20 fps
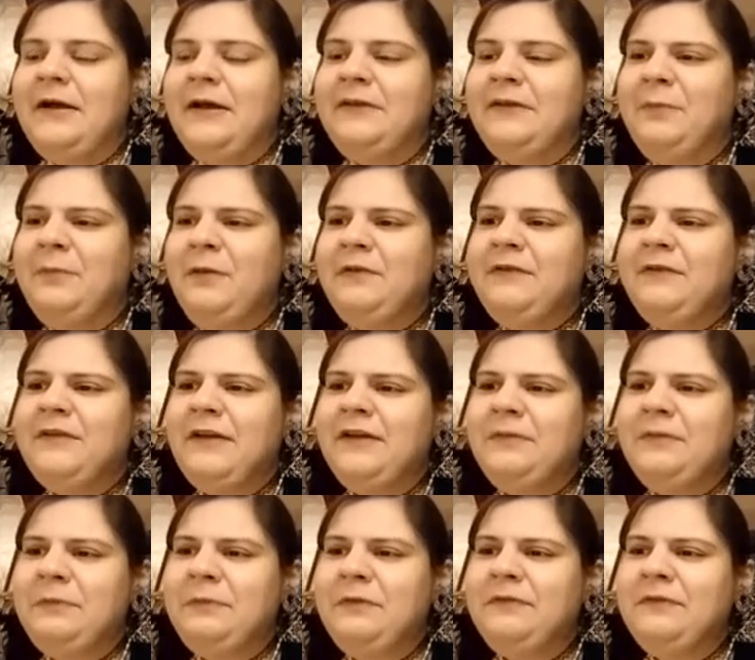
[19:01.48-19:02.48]
suppose
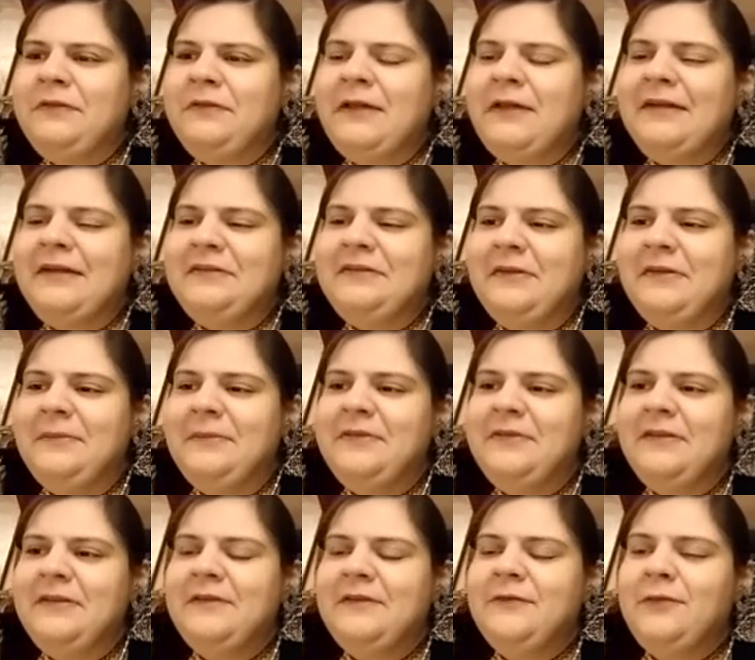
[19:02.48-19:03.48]
the last
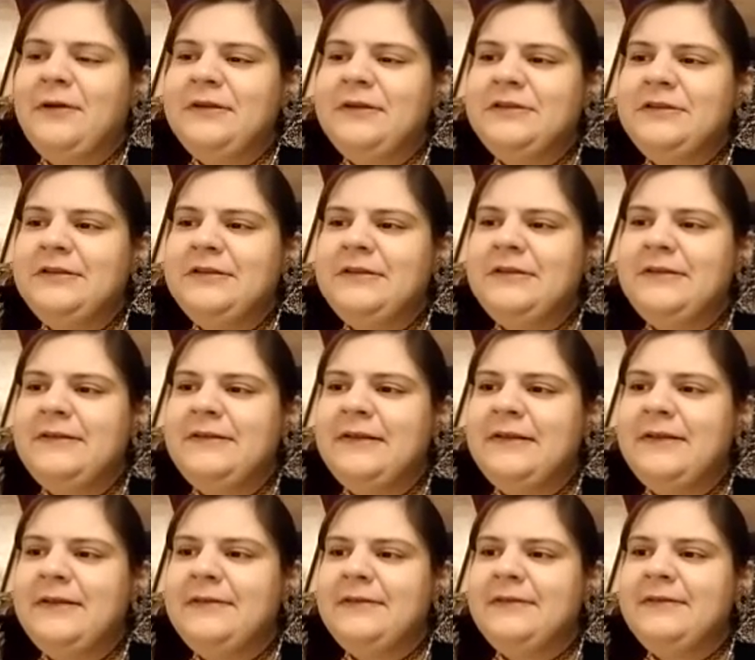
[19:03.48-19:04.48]
subset of questions
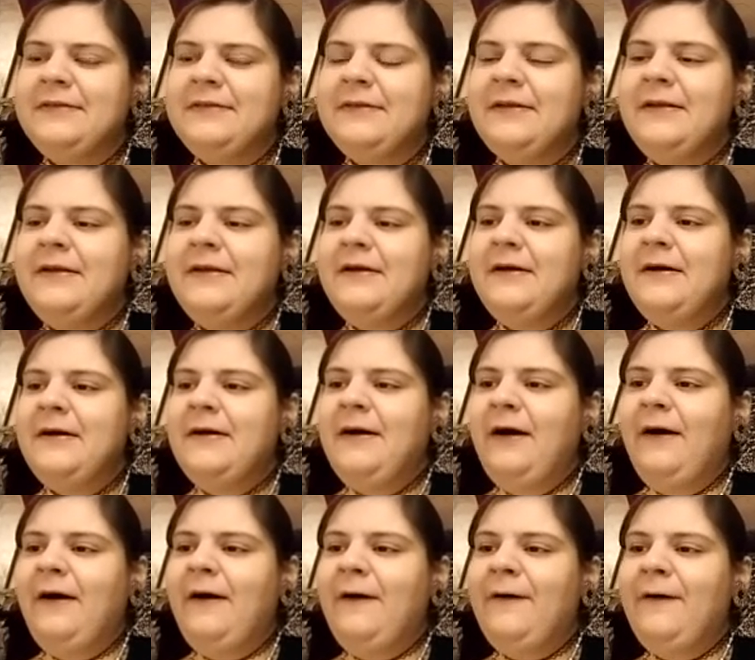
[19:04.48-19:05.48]
is,
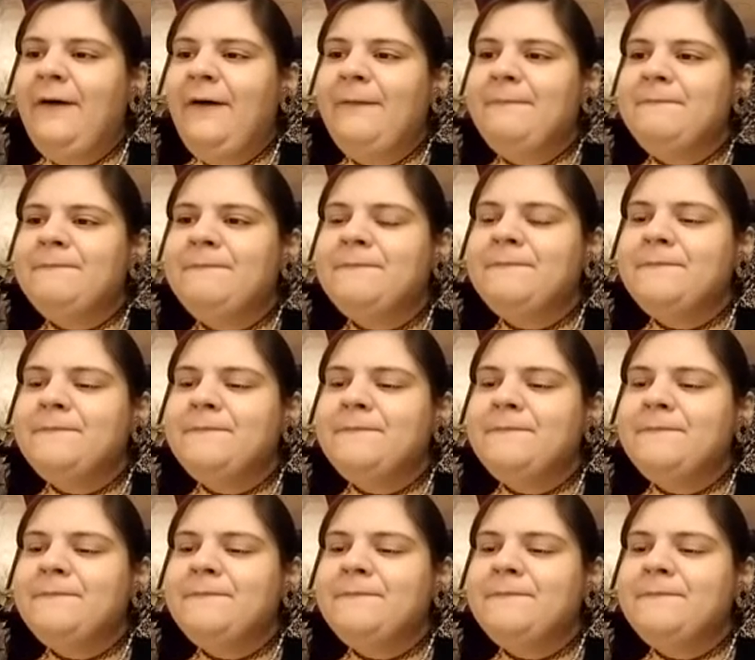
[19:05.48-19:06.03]
um,